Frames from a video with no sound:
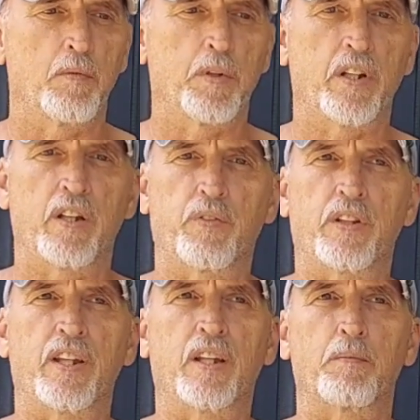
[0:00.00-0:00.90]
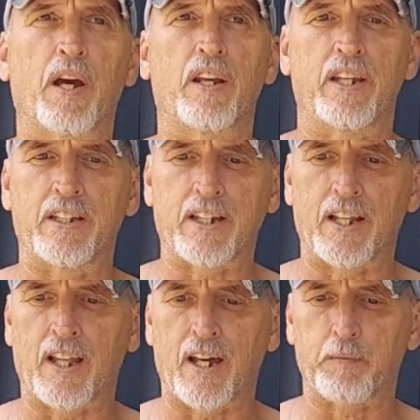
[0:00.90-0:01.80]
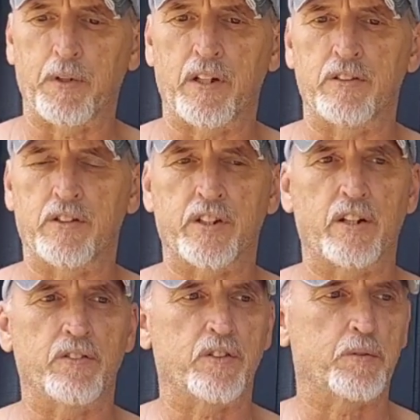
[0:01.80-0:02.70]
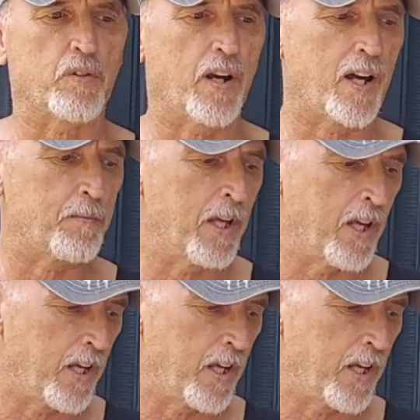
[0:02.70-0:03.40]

But if you think about it, hit that like button, share and subscribe,